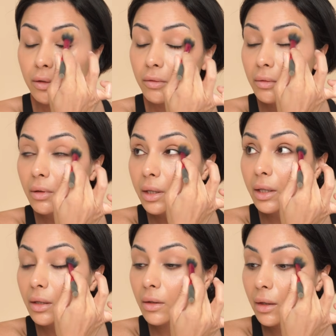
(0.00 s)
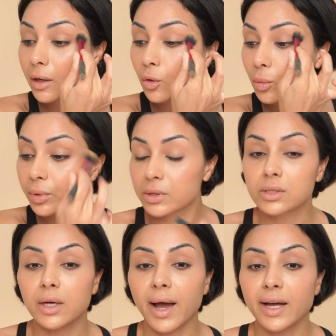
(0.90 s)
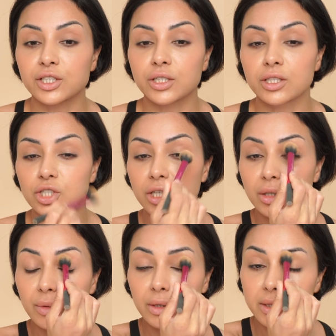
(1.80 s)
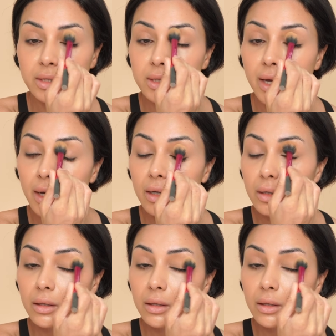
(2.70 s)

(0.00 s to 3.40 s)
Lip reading: it really does help to actually genuinely set.